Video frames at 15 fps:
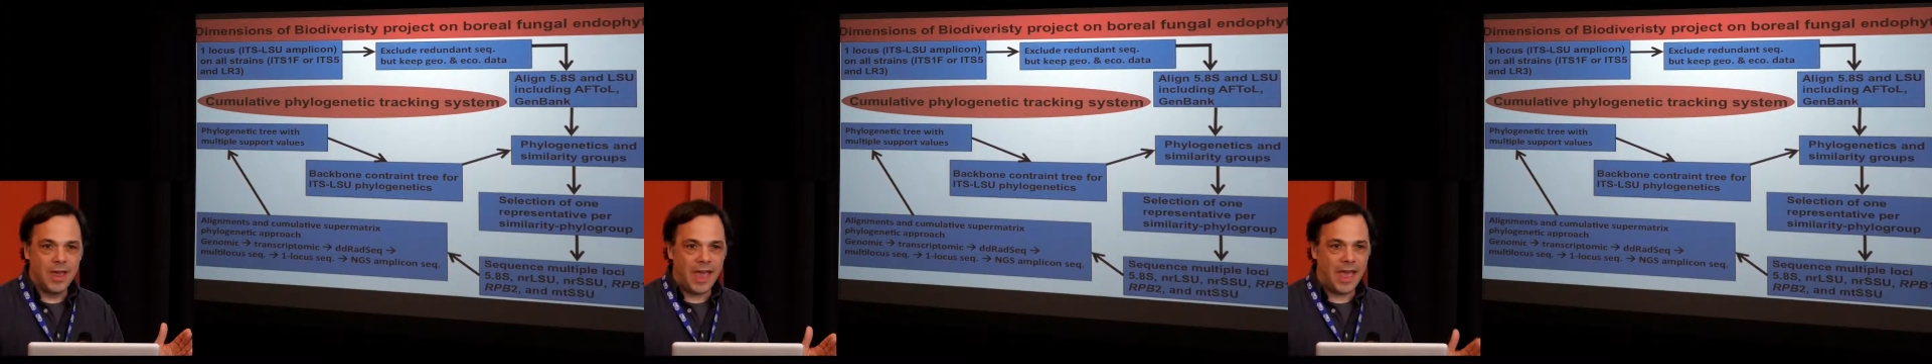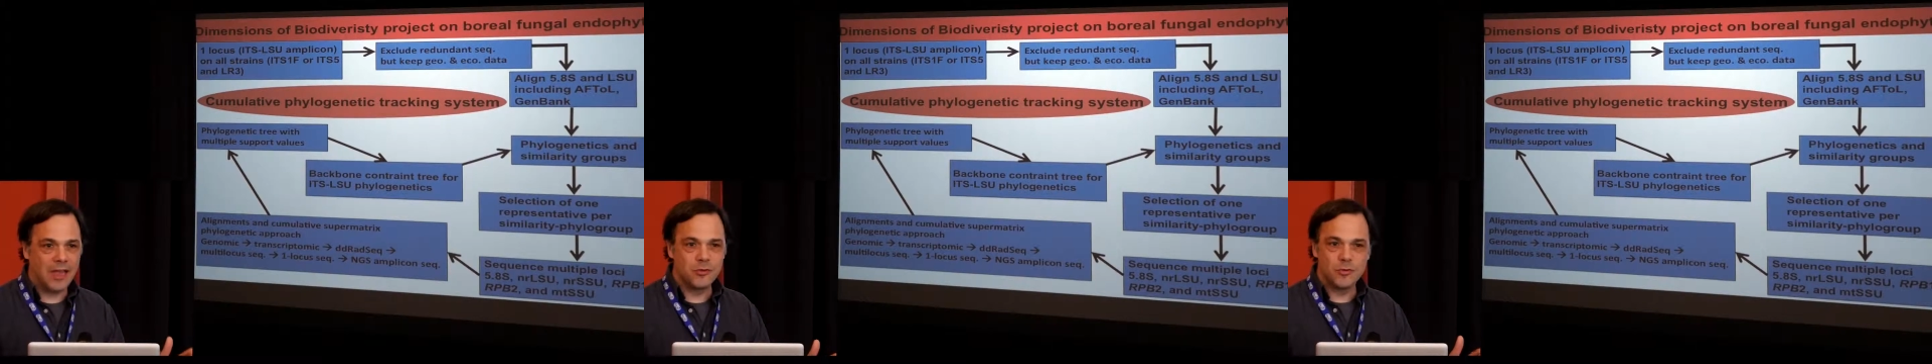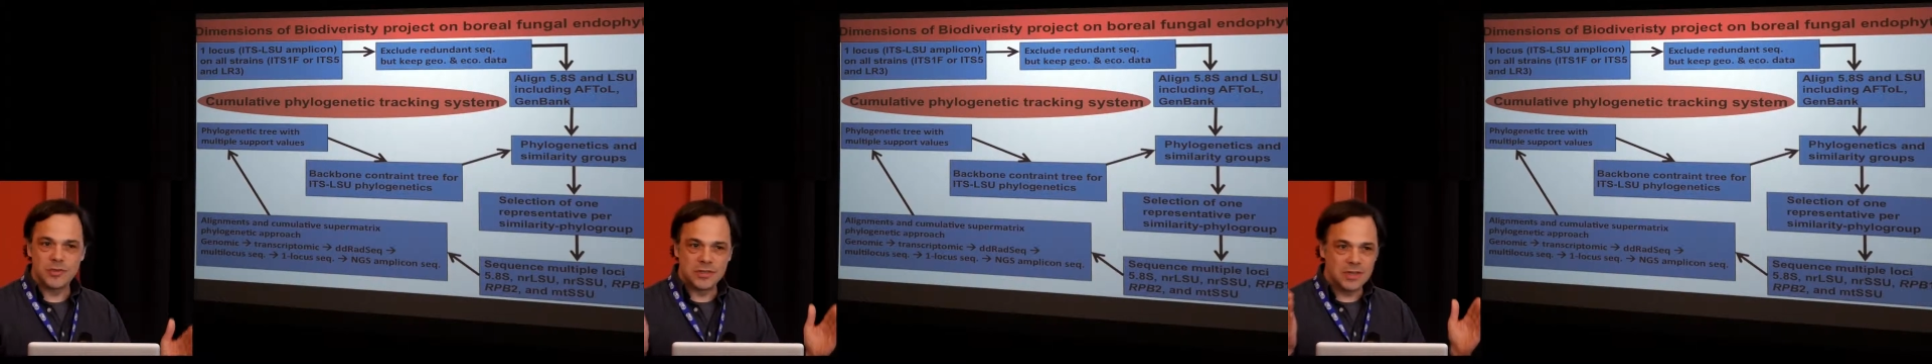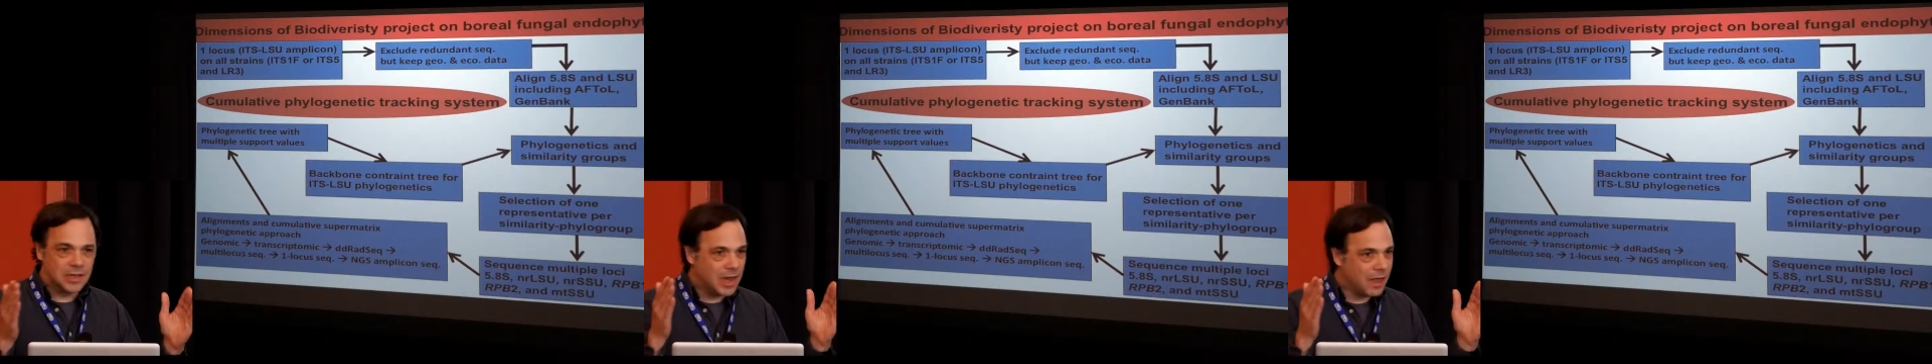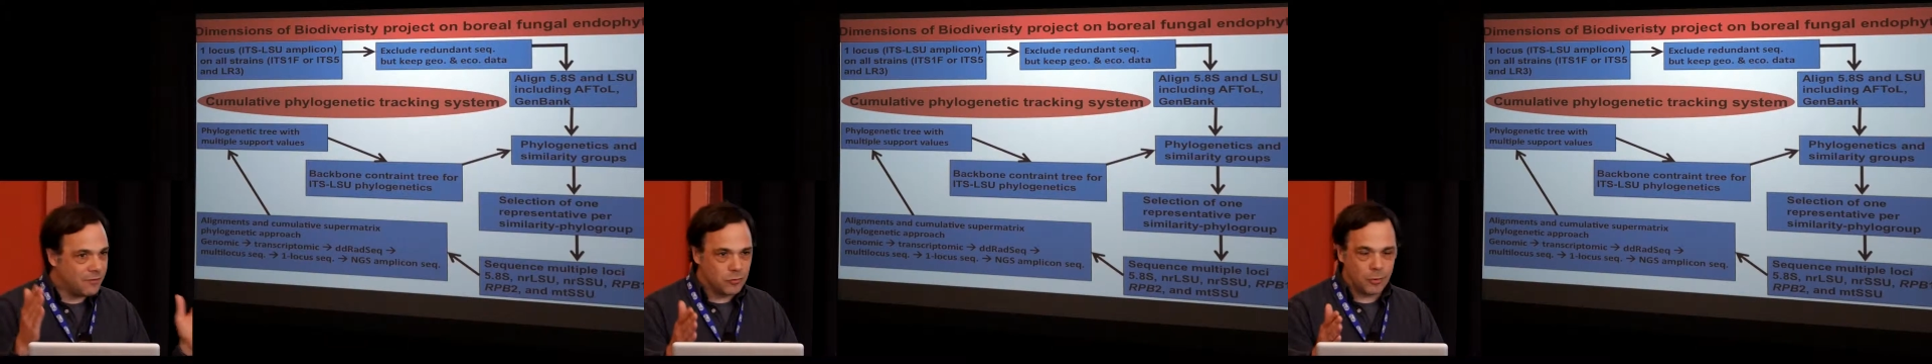And you still
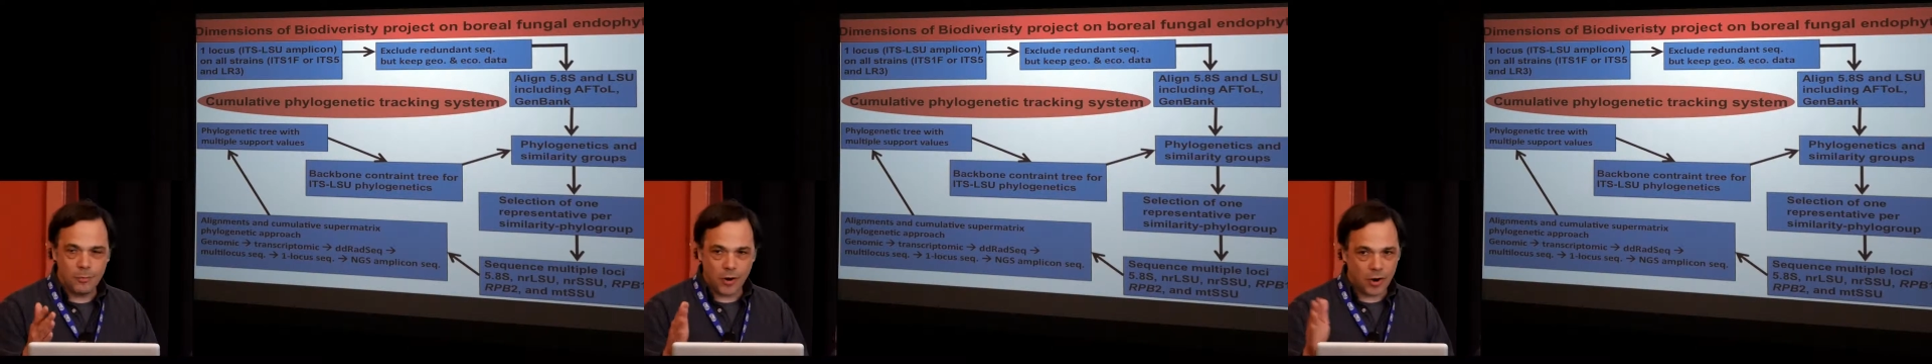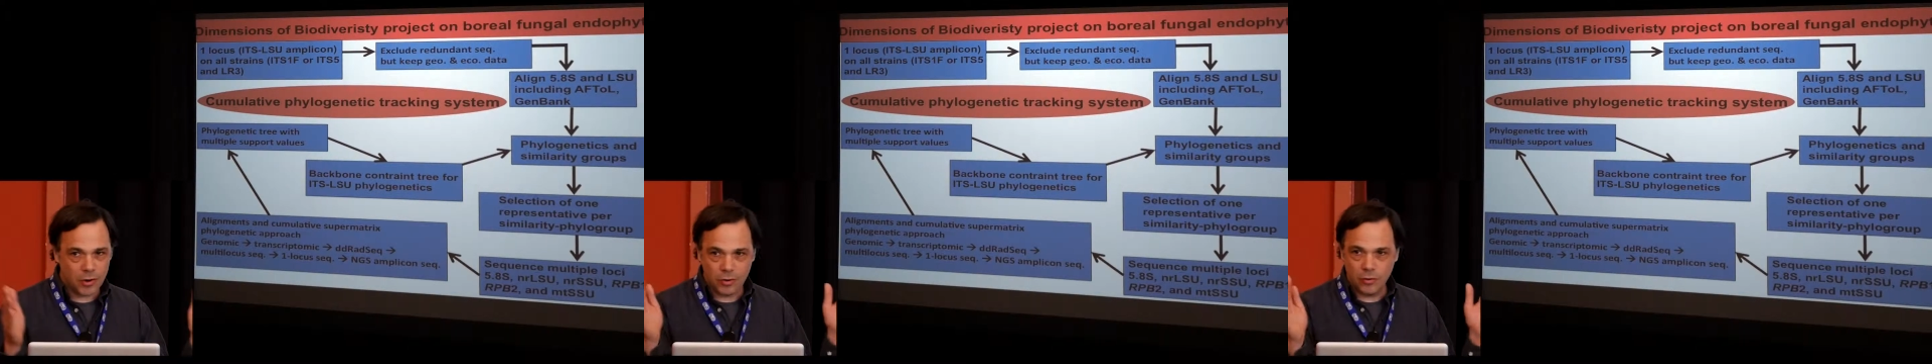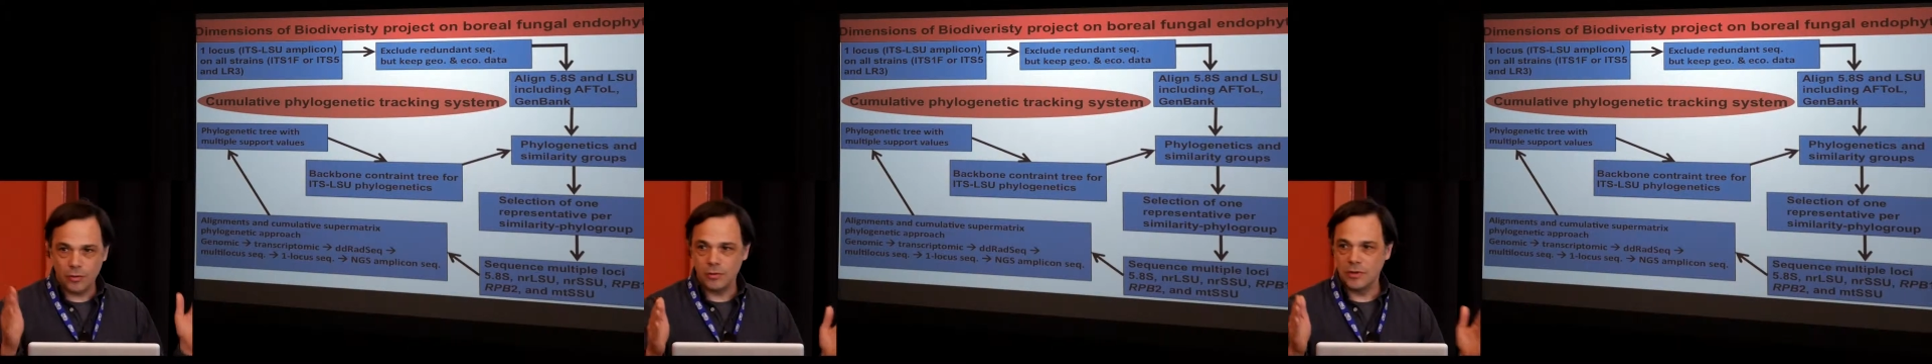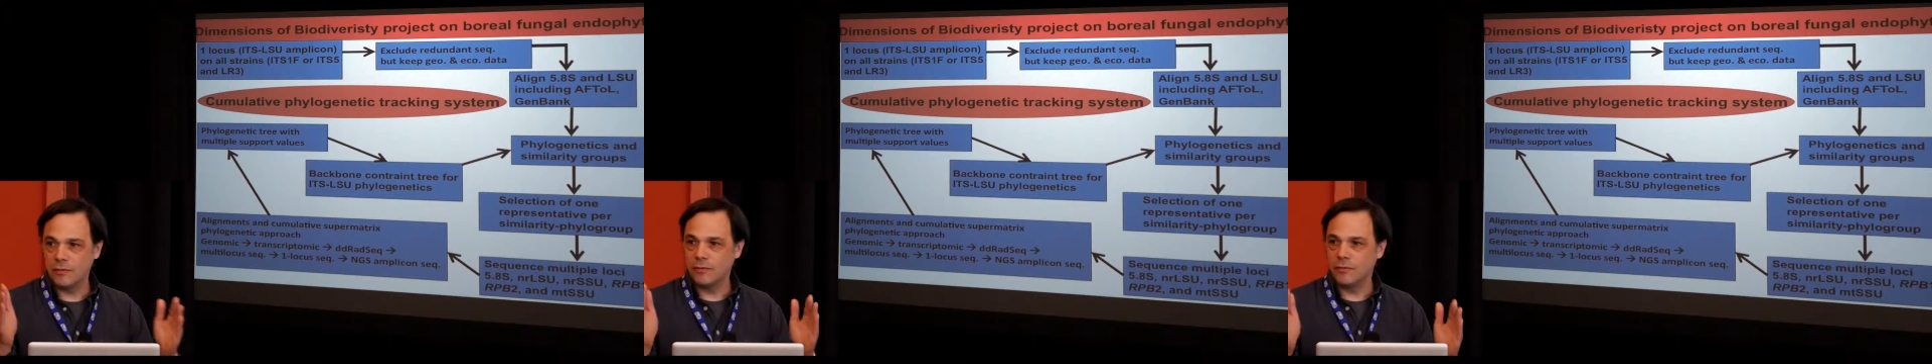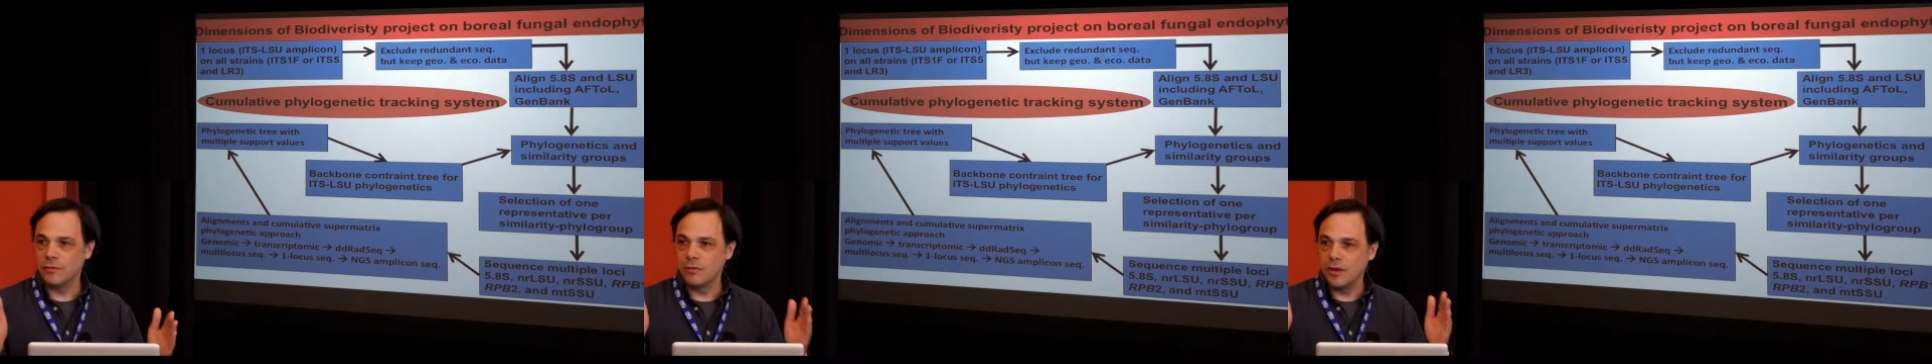have the barcode,
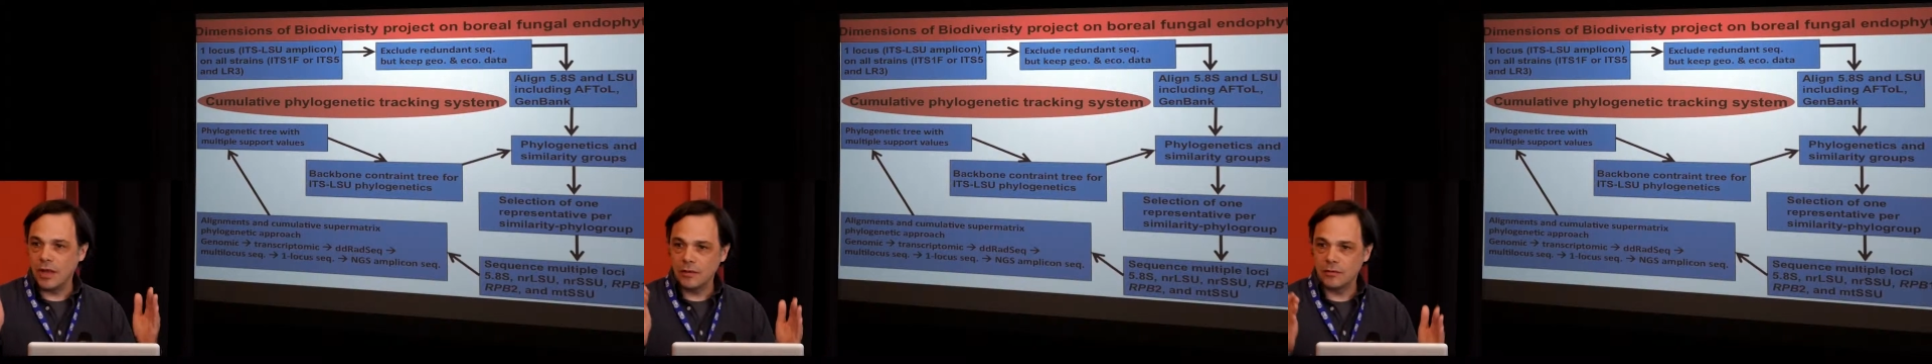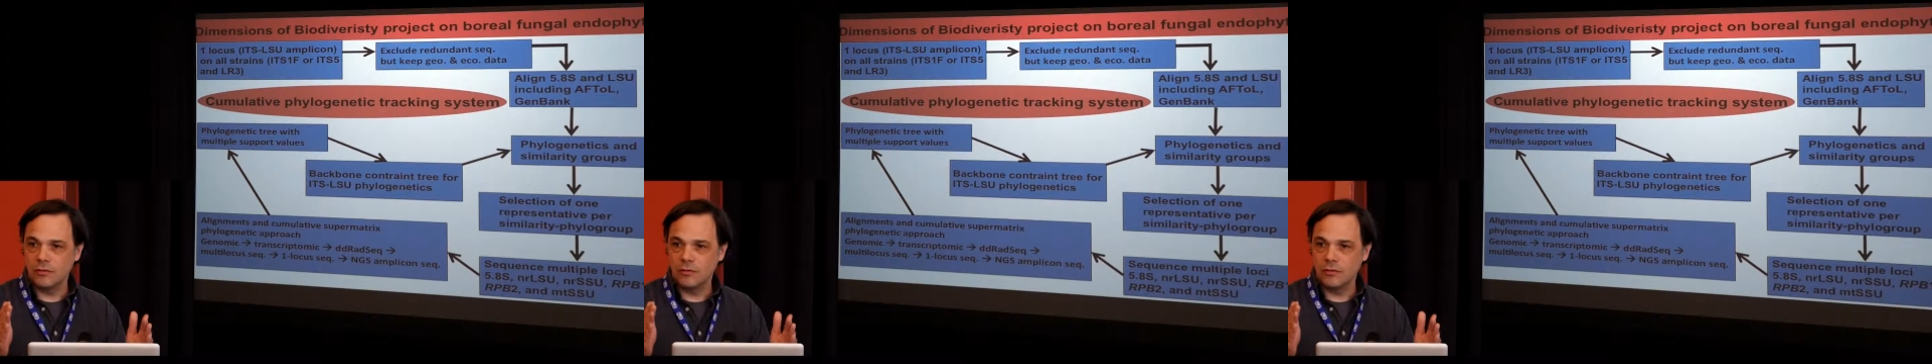if you like,